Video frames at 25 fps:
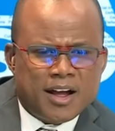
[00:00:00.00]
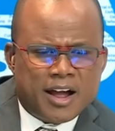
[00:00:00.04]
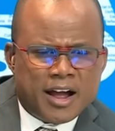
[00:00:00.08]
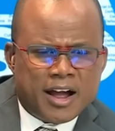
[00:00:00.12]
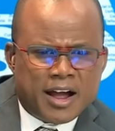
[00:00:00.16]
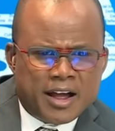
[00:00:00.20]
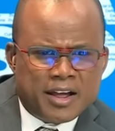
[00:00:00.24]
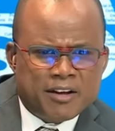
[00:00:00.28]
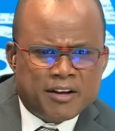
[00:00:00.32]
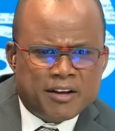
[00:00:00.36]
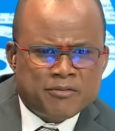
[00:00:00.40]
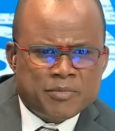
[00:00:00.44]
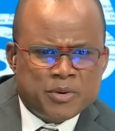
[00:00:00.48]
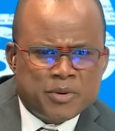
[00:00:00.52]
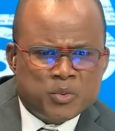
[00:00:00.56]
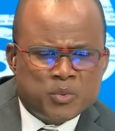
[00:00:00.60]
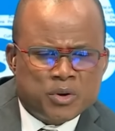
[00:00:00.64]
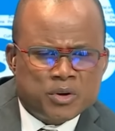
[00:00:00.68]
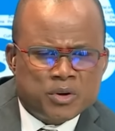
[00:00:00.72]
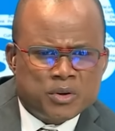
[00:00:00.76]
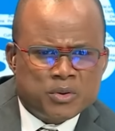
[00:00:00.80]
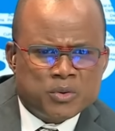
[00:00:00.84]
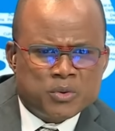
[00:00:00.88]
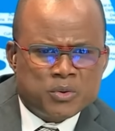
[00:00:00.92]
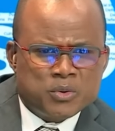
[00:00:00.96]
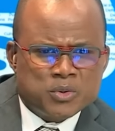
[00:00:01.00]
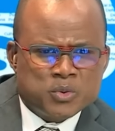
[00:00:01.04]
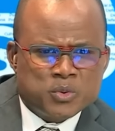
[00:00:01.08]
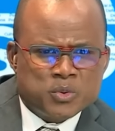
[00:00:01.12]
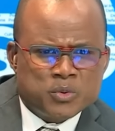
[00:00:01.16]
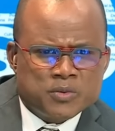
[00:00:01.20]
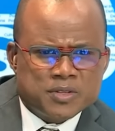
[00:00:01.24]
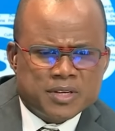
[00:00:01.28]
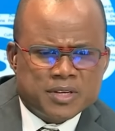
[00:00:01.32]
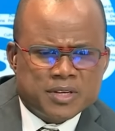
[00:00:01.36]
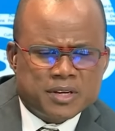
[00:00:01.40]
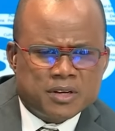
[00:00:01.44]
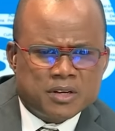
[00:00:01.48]
I have been one of those who
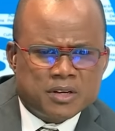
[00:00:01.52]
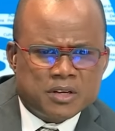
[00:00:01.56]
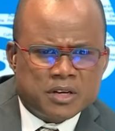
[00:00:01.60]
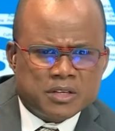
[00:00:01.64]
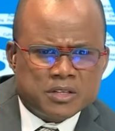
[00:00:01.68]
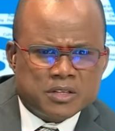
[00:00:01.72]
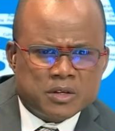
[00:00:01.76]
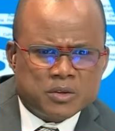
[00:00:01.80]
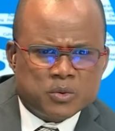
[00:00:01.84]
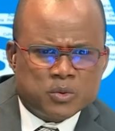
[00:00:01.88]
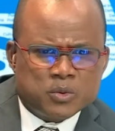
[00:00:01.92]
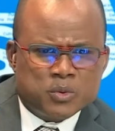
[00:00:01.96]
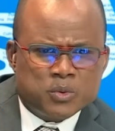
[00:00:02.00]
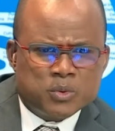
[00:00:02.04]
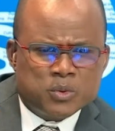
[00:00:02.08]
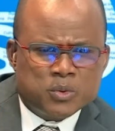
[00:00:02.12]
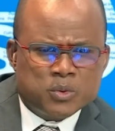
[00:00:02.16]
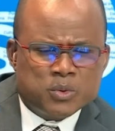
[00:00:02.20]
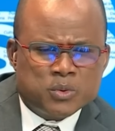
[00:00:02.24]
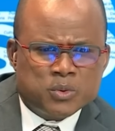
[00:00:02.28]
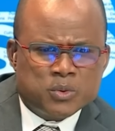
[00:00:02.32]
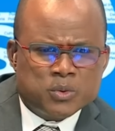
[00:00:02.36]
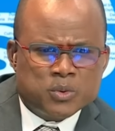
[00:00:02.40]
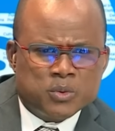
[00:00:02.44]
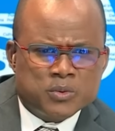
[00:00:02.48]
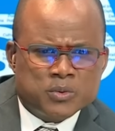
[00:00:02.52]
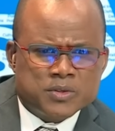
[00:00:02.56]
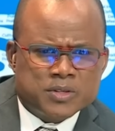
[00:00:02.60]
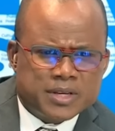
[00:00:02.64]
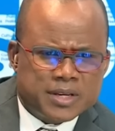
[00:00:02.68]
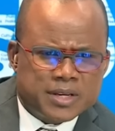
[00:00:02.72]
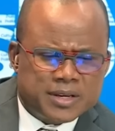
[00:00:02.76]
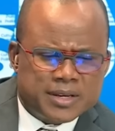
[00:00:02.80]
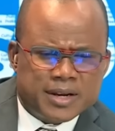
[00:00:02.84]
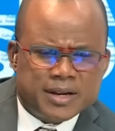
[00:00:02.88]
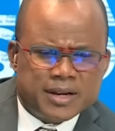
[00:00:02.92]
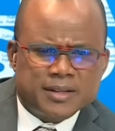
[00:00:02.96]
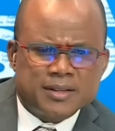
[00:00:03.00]
said
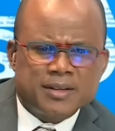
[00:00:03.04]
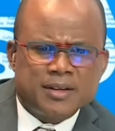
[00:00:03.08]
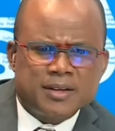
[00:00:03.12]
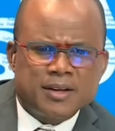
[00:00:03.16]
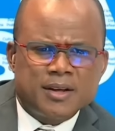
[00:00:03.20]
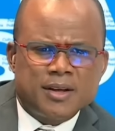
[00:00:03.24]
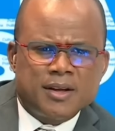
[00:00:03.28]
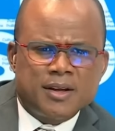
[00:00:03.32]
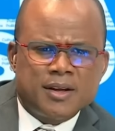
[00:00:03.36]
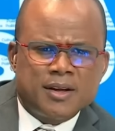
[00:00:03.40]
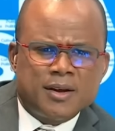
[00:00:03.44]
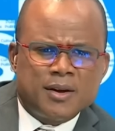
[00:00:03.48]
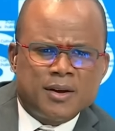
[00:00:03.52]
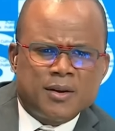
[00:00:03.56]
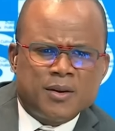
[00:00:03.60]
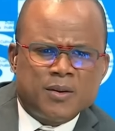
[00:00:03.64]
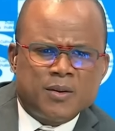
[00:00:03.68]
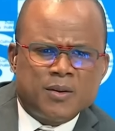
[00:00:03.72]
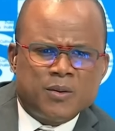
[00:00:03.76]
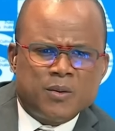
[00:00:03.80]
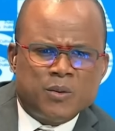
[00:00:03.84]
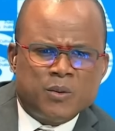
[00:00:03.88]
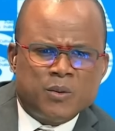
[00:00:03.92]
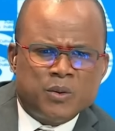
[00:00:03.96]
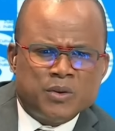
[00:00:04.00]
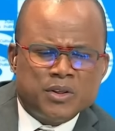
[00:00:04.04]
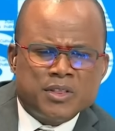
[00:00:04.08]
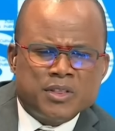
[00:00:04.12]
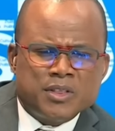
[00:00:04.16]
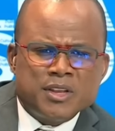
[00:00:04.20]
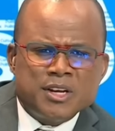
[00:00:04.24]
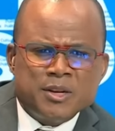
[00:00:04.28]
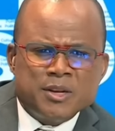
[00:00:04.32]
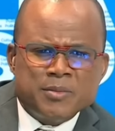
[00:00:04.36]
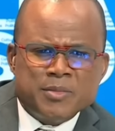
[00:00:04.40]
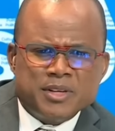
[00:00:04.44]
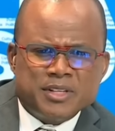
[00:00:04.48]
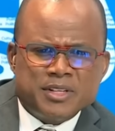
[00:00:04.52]
that one of the
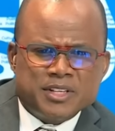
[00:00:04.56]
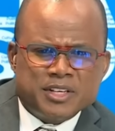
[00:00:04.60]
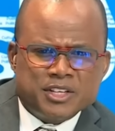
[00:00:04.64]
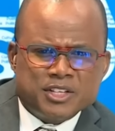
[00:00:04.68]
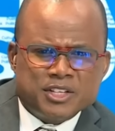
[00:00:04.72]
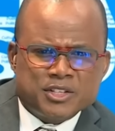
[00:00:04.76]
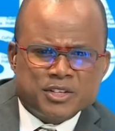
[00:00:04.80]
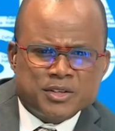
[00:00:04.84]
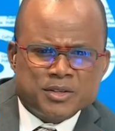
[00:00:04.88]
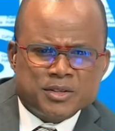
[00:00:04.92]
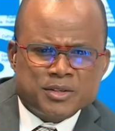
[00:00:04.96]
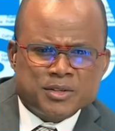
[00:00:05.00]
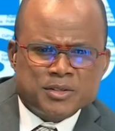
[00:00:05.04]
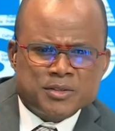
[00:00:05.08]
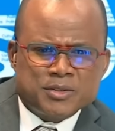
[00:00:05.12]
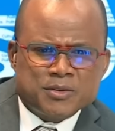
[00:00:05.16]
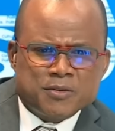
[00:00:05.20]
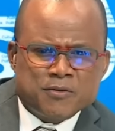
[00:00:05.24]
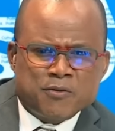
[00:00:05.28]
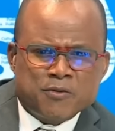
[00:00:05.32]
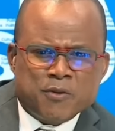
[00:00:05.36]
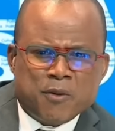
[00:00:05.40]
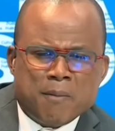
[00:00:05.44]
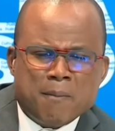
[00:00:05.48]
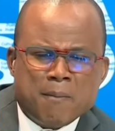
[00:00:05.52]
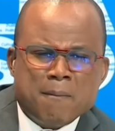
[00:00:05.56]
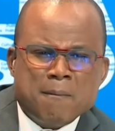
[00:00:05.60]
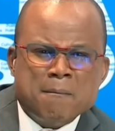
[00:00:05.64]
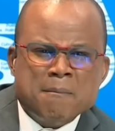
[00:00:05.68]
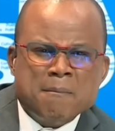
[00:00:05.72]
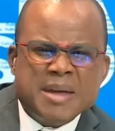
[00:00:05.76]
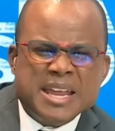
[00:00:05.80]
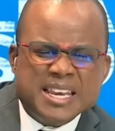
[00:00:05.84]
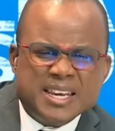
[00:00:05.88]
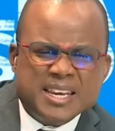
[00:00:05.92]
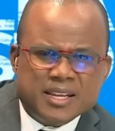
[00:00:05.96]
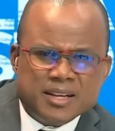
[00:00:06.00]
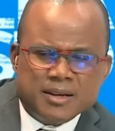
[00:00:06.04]
limitations for
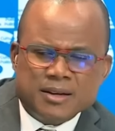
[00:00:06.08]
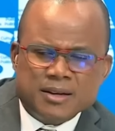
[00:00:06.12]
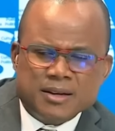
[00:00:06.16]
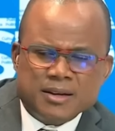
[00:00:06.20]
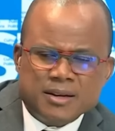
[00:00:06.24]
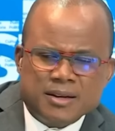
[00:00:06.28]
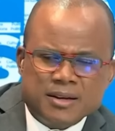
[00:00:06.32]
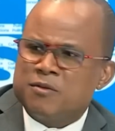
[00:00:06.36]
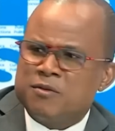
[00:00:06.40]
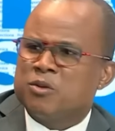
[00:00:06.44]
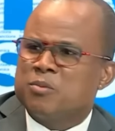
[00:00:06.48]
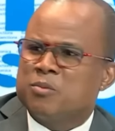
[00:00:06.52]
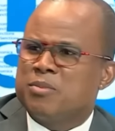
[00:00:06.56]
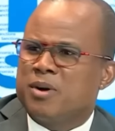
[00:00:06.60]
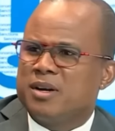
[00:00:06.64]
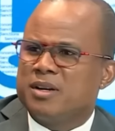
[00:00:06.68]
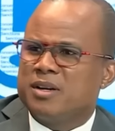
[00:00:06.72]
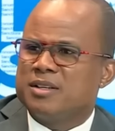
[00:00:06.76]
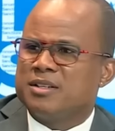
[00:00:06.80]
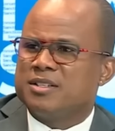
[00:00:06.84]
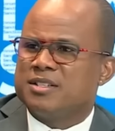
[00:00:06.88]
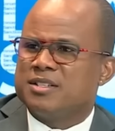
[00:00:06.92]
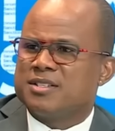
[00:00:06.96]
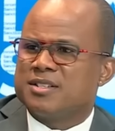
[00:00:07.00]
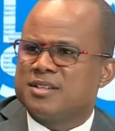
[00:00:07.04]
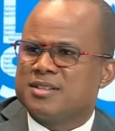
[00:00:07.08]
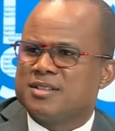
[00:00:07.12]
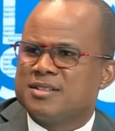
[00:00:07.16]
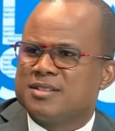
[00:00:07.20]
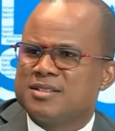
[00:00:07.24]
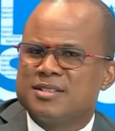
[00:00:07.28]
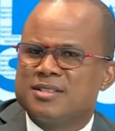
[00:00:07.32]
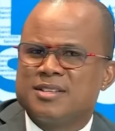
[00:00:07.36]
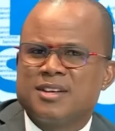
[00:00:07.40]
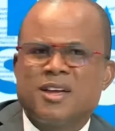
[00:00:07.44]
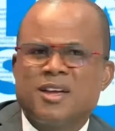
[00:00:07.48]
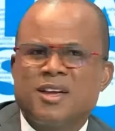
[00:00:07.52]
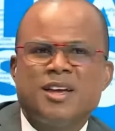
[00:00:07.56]
many of our
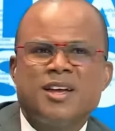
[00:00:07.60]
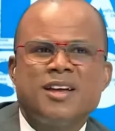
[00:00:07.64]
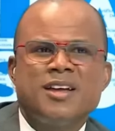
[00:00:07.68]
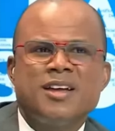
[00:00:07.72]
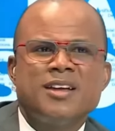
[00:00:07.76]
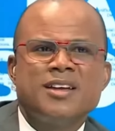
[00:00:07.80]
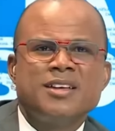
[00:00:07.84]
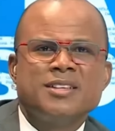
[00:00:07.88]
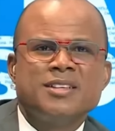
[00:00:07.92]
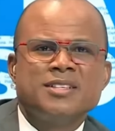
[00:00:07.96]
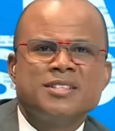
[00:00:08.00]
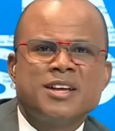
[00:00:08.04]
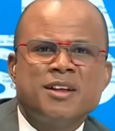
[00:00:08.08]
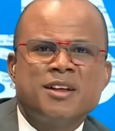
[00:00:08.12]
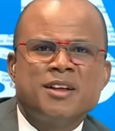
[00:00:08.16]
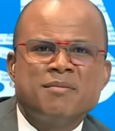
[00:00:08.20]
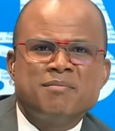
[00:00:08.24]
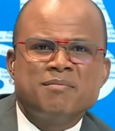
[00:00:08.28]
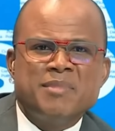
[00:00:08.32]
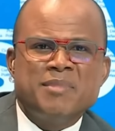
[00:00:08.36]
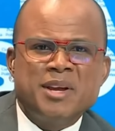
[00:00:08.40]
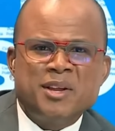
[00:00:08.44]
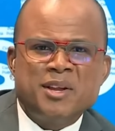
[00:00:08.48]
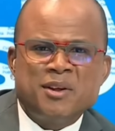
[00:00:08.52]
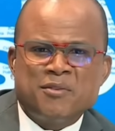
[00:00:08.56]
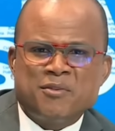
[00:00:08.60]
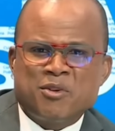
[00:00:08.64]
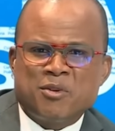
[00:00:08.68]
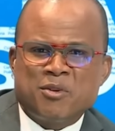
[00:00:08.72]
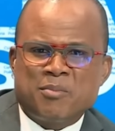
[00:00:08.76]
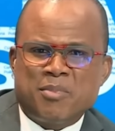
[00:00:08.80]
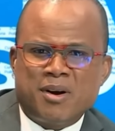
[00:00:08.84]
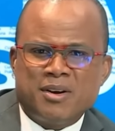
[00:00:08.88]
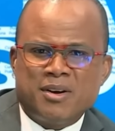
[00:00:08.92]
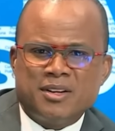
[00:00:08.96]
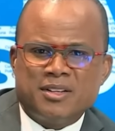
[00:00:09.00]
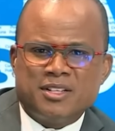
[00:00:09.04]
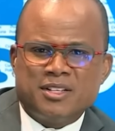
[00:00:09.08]
politicians is that many of our
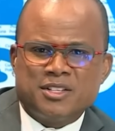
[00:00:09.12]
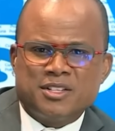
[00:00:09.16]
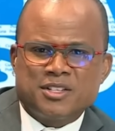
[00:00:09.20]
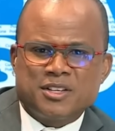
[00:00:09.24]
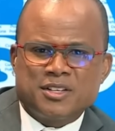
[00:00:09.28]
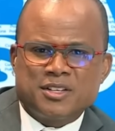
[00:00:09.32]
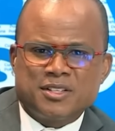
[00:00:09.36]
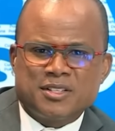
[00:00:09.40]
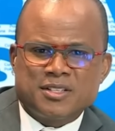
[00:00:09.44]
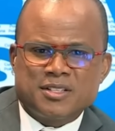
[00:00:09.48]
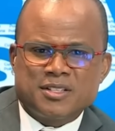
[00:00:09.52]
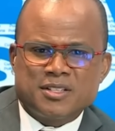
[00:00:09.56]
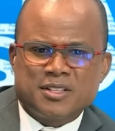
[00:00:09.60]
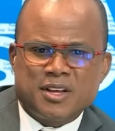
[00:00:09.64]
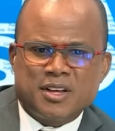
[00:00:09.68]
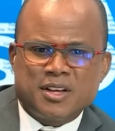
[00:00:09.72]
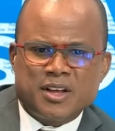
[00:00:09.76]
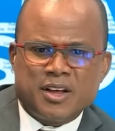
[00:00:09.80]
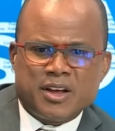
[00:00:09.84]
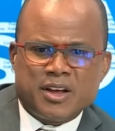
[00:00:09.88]
politicians